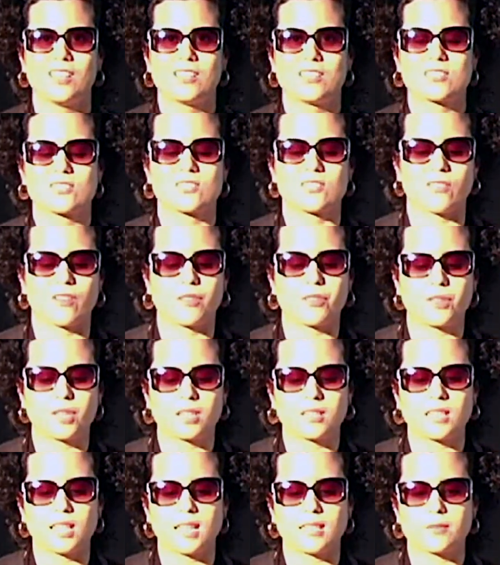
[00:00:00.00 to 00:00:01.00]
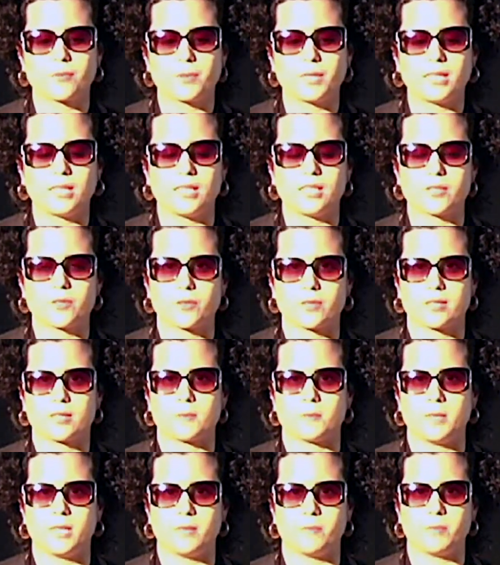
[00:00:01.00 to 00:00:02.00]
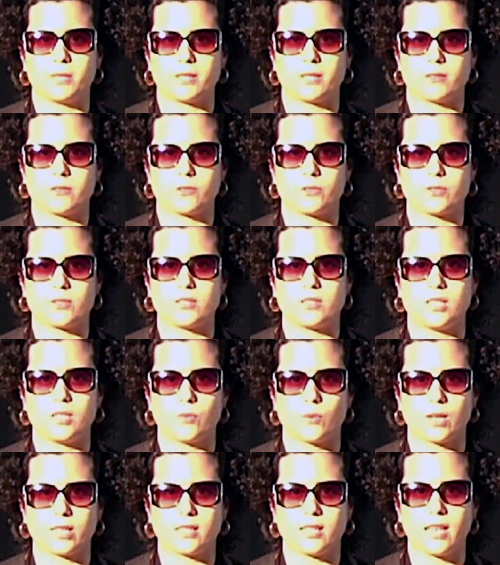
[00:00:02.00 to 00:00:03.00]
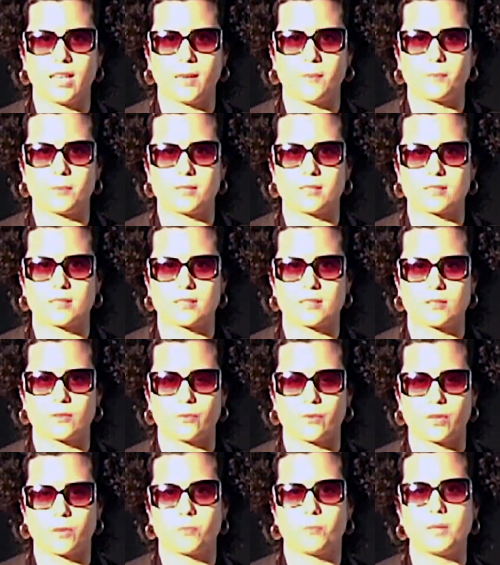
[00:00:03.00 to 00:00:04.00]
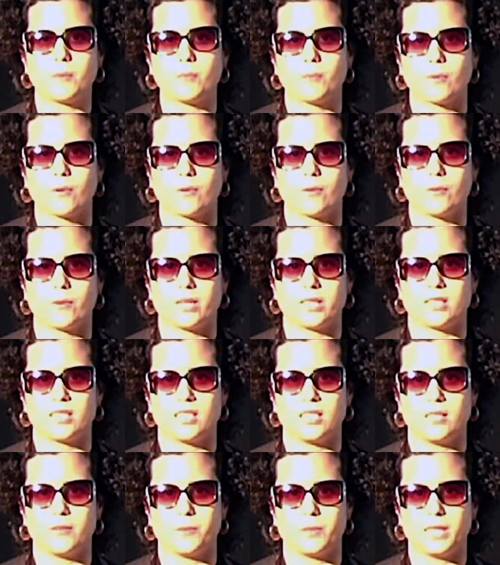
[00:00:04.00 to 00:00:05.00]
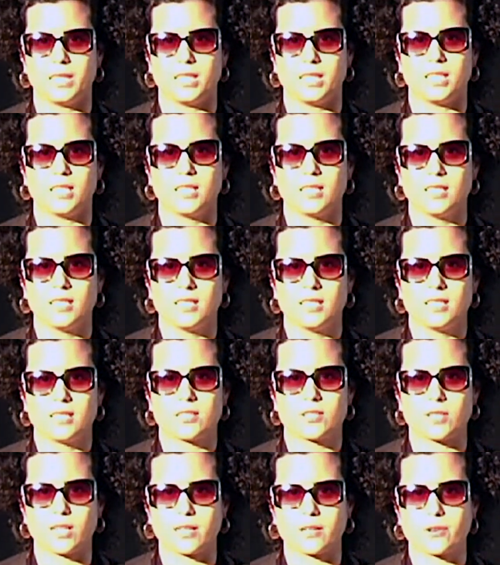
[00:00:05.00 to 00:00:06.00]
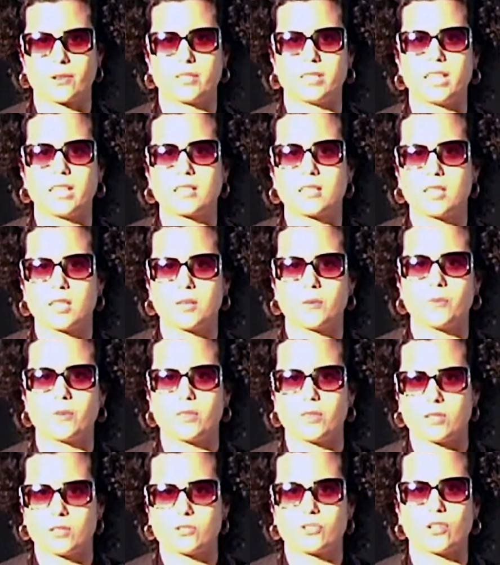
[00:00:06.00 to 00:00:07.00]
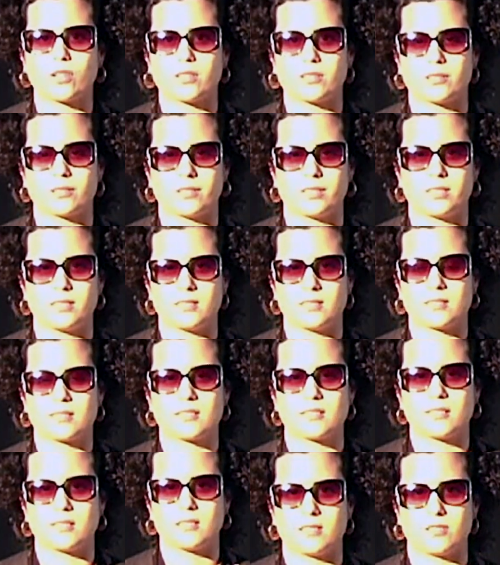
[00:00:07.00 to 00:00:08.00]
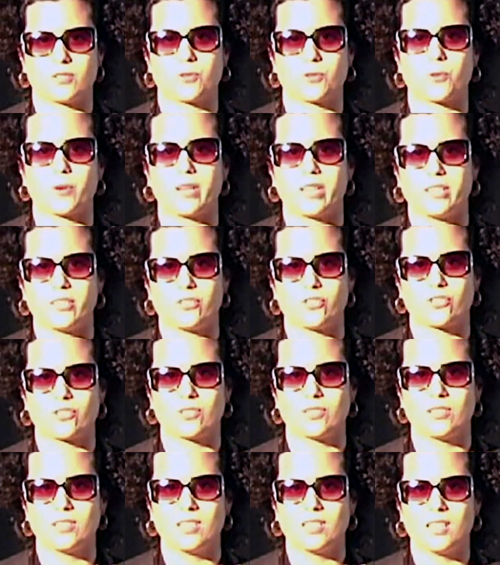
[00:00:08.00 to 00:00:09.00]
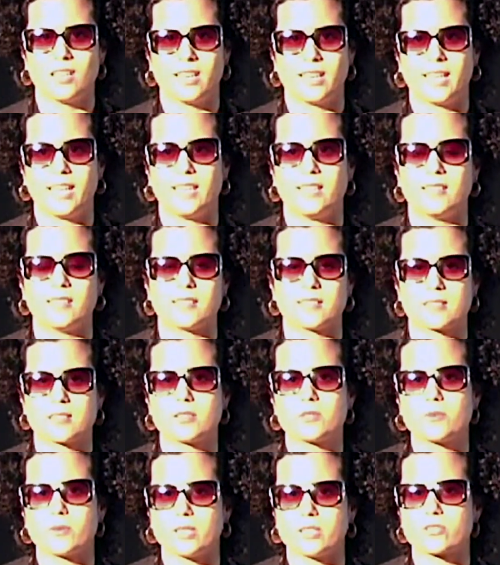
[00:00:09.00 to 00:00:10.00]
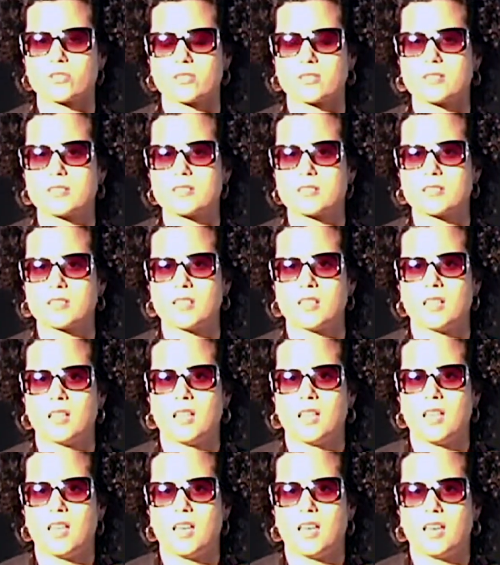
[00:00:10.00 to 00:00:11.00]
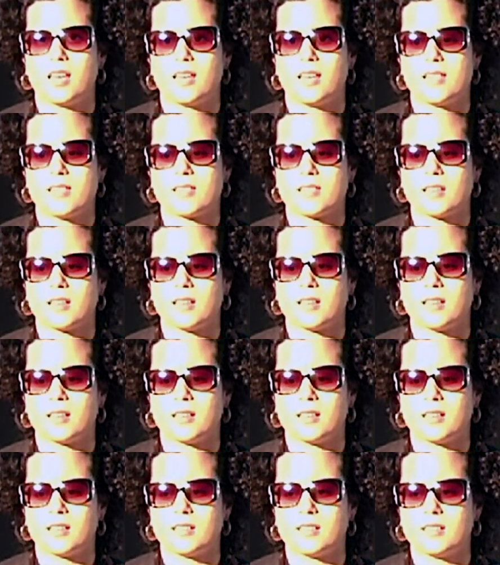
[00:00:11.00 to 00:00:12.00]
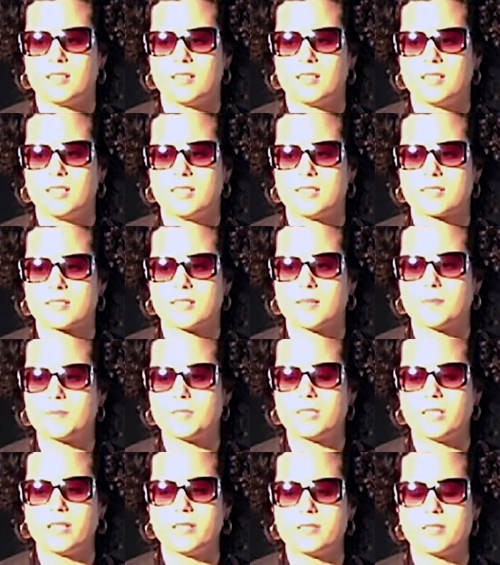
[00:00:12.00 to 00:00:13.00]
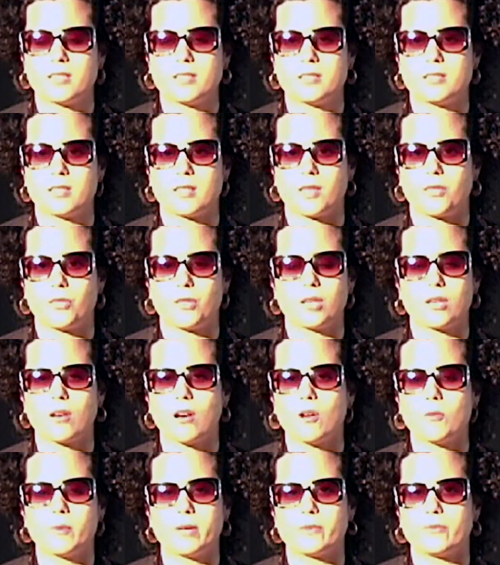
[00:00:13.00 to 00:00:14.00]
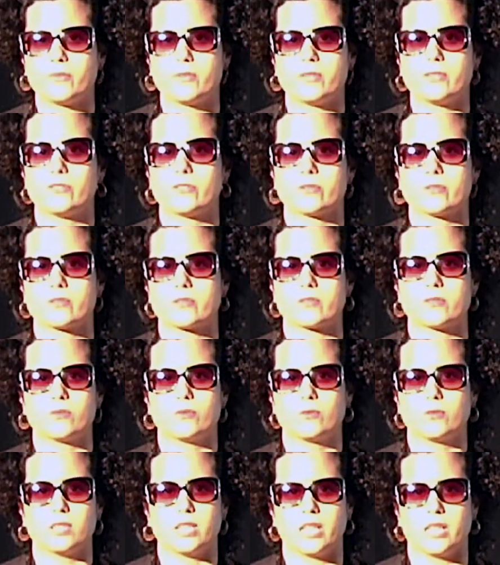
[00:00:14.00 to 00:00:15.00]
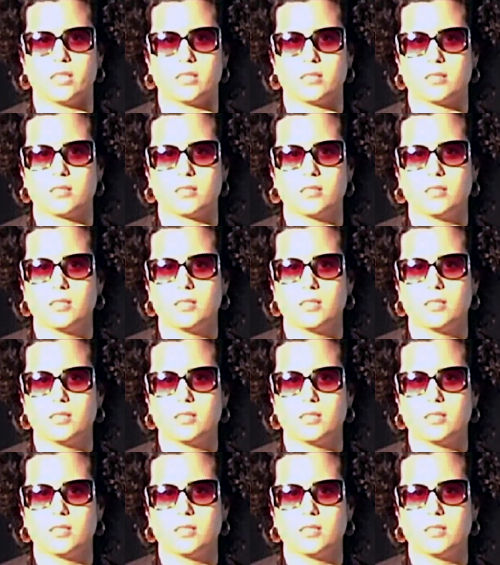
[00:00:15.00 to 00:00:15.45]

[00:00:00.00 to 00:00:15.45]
So I think that really interests me to see what happens with people when they really start connecting with each other in these strange alien situations. And in some sense, I think all my videos do that.